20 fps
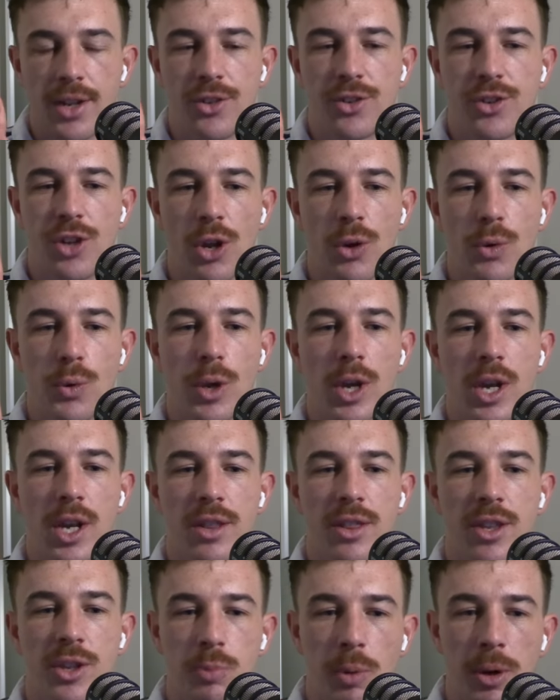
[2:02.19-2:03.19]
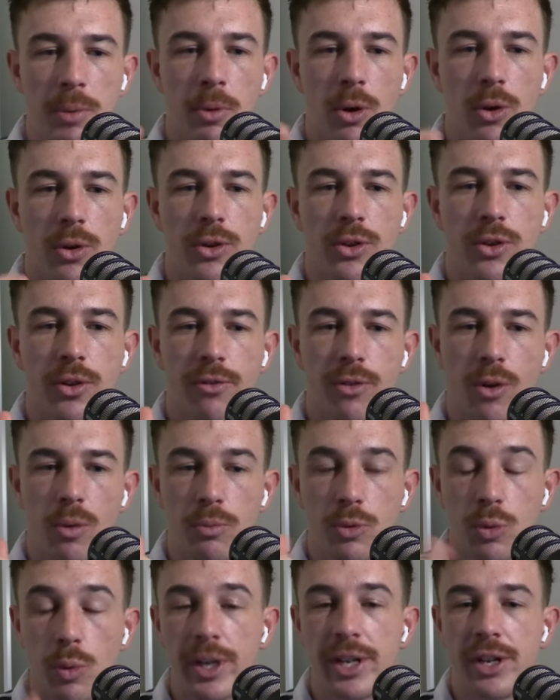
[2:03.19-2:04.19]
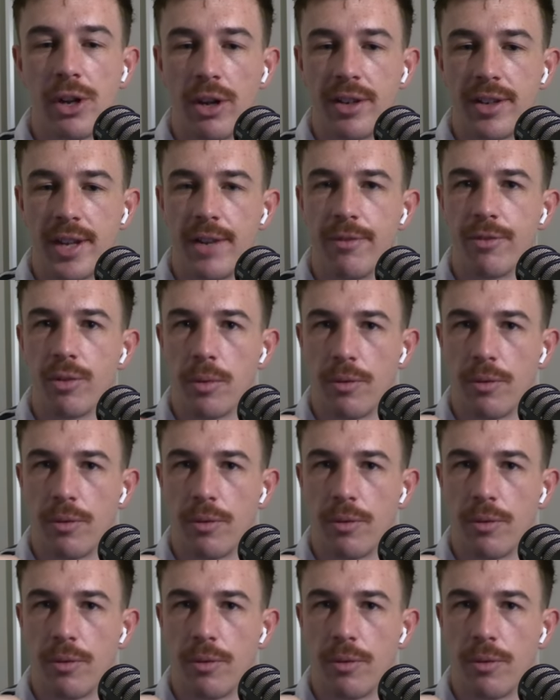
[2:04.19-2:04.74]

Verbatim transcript: So the Springboks from 2019,